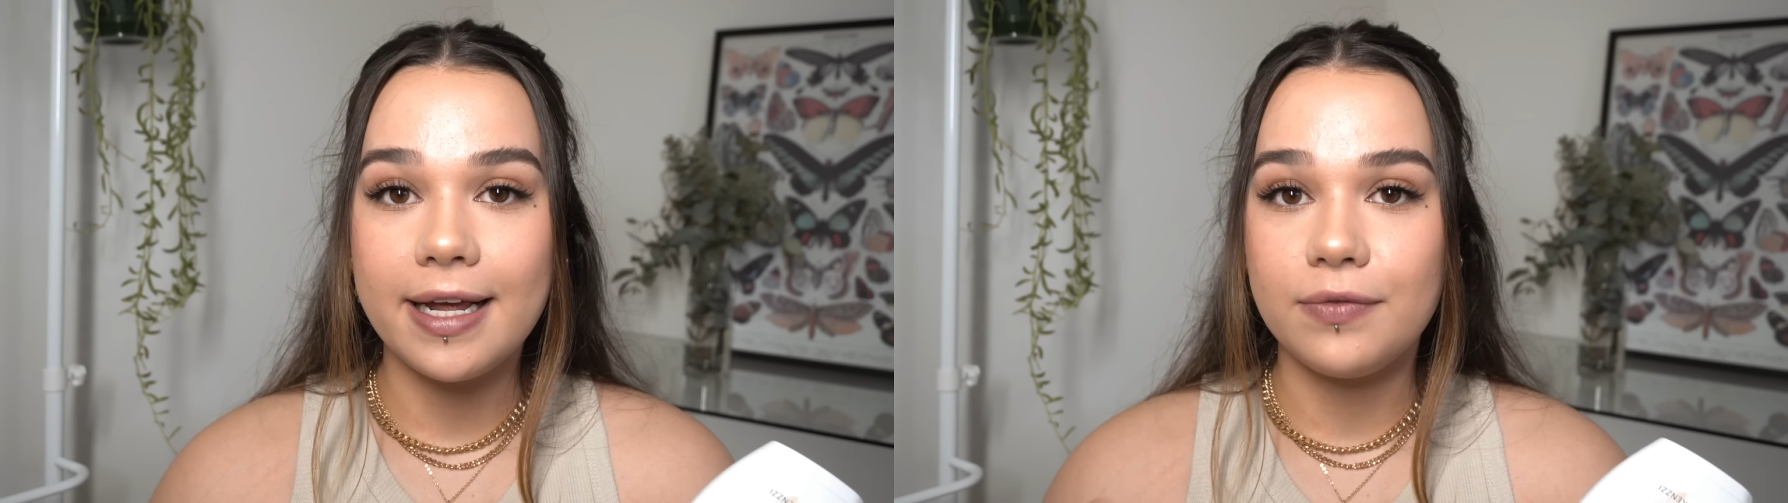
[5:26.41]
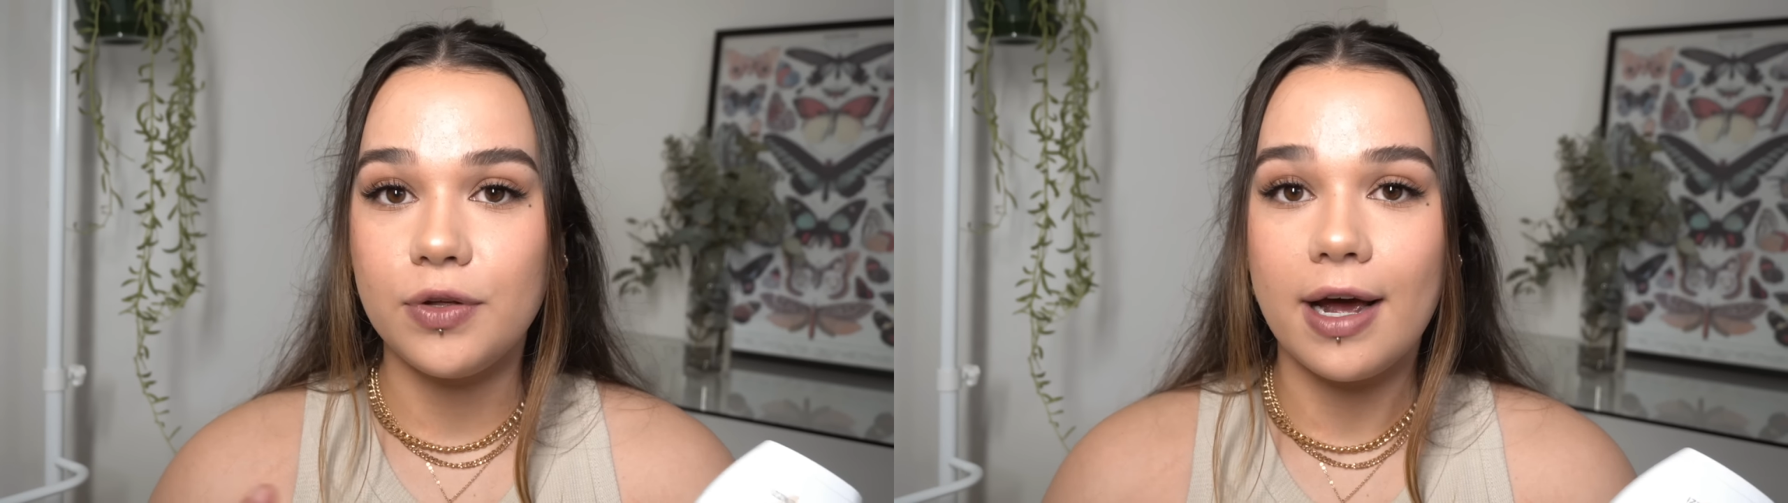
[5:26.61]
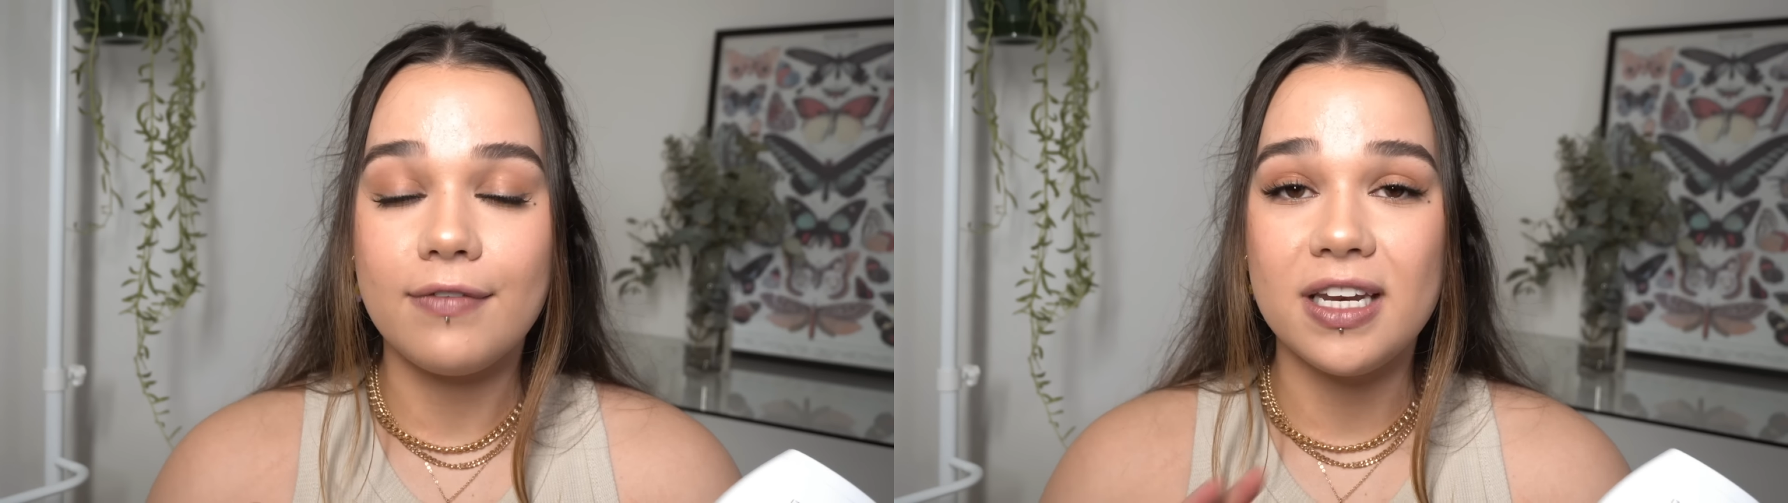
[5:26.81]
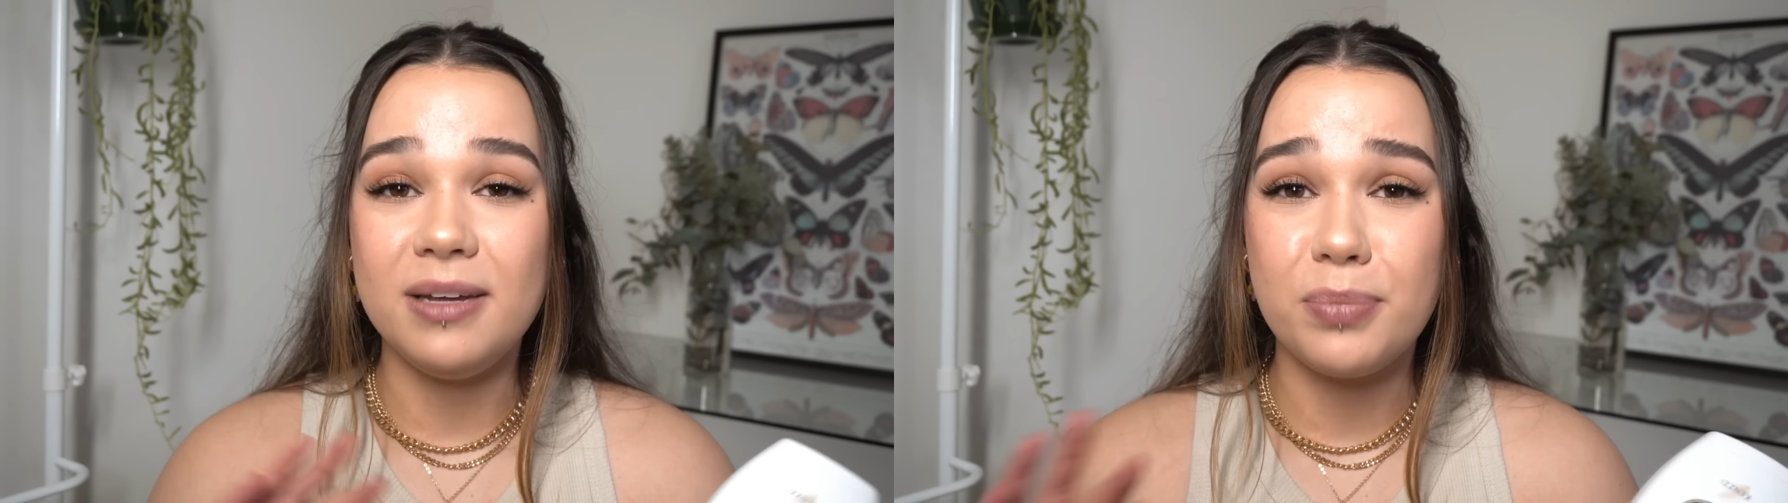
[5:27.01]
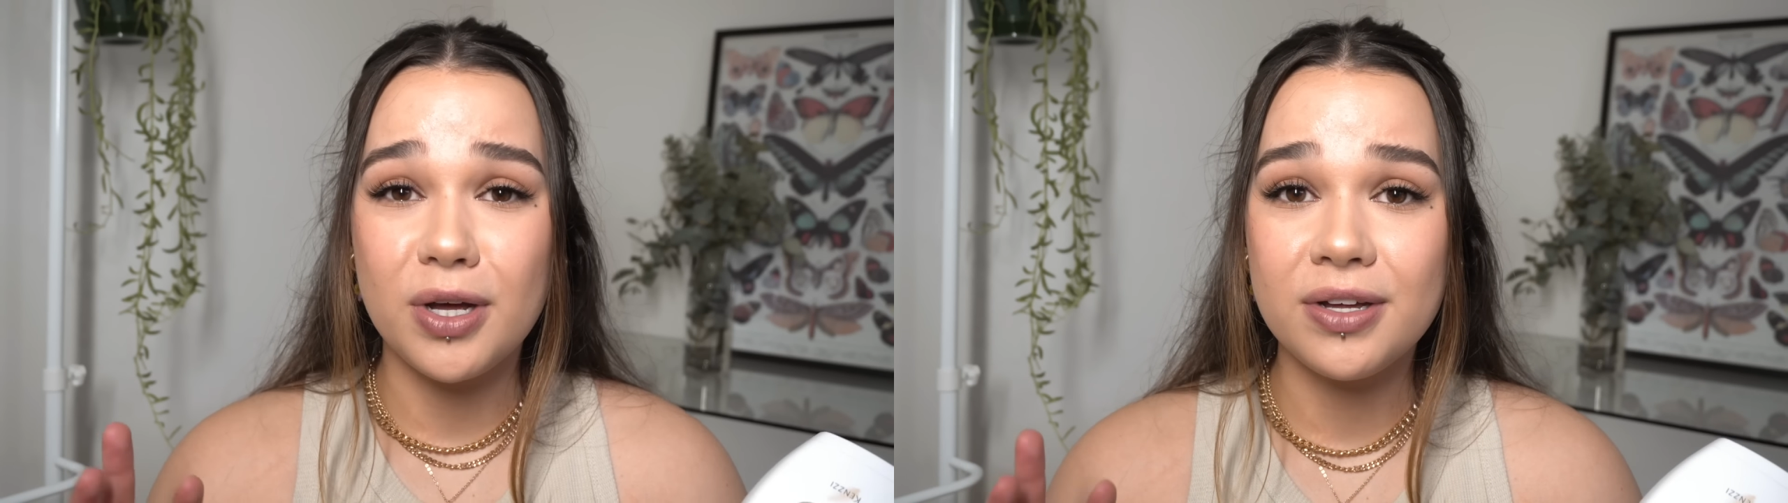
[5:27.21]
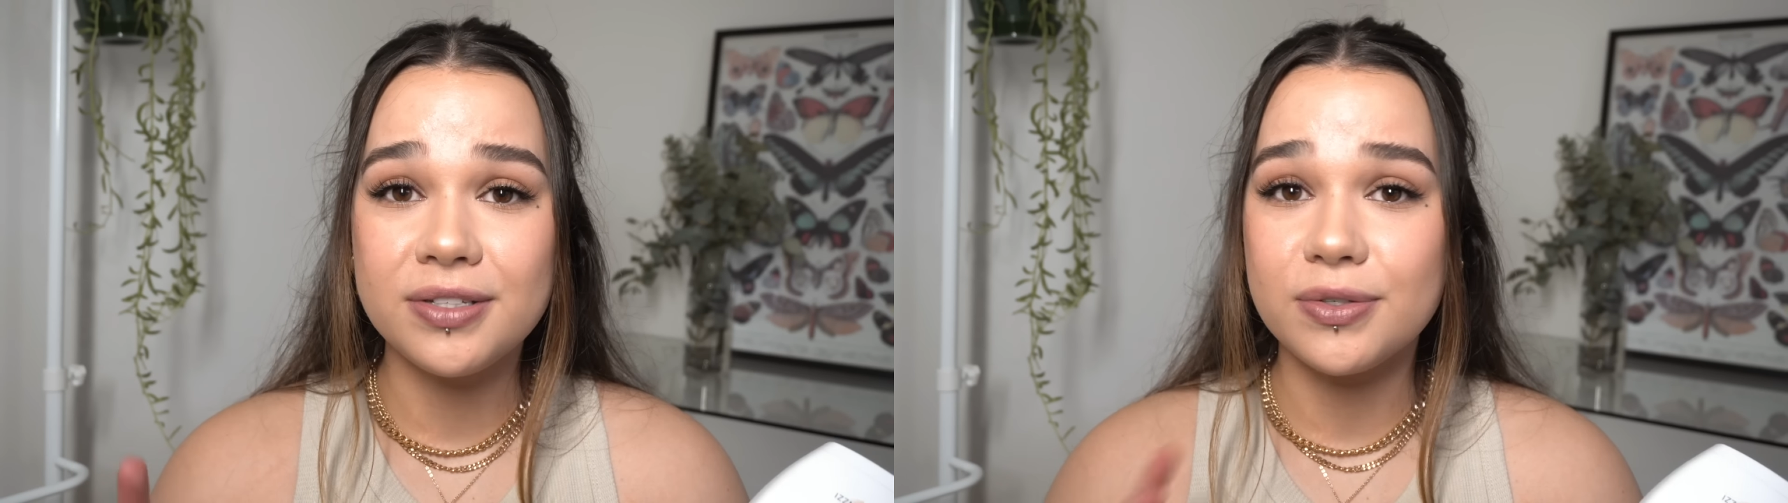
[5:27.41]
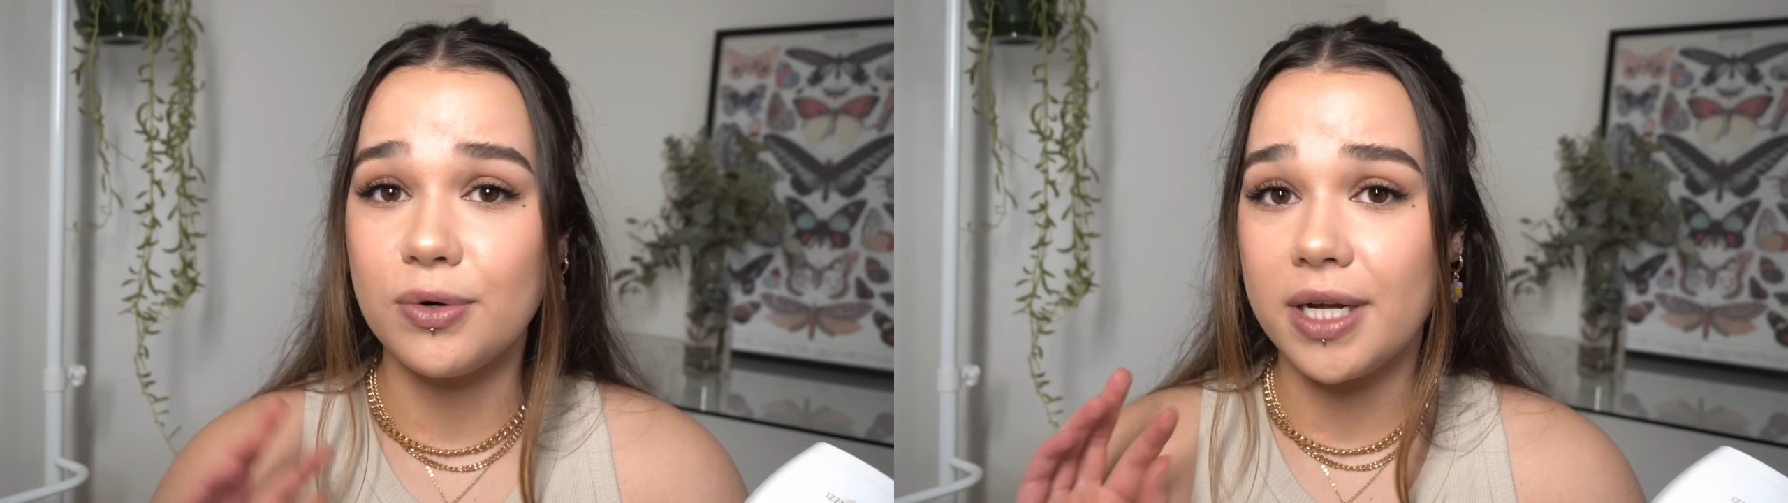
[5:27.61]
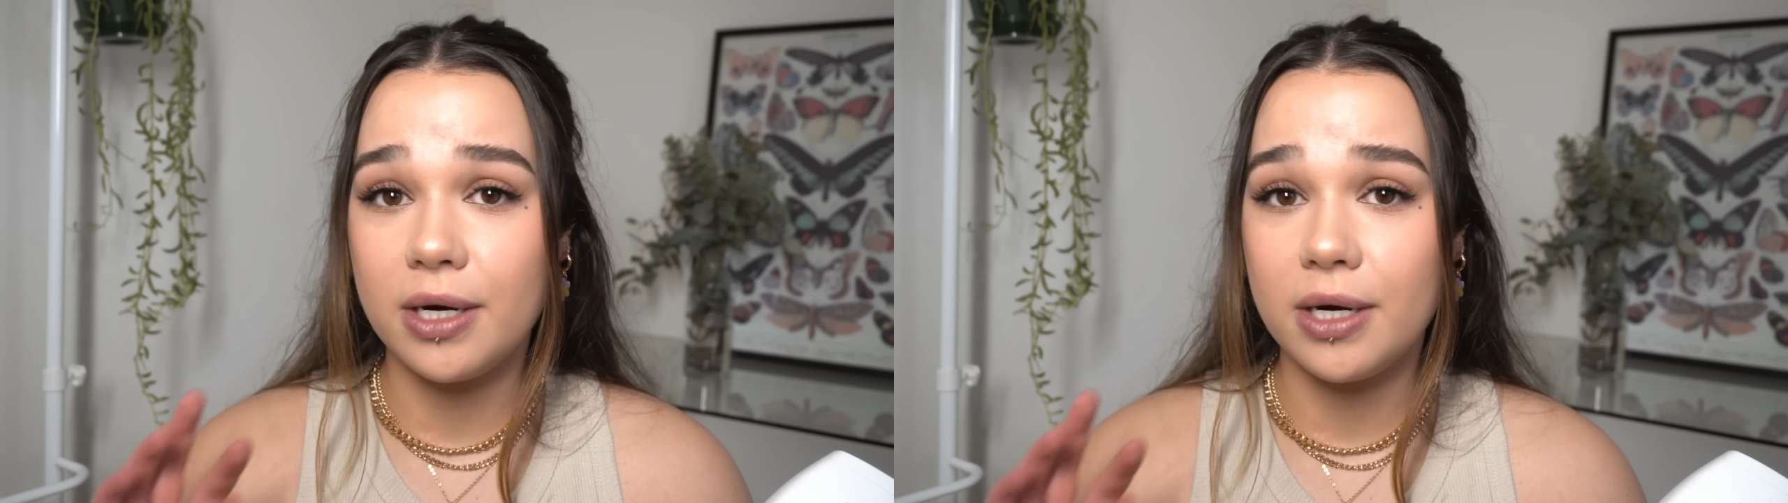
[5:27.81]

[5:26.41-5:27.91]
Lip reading: If you have any burns or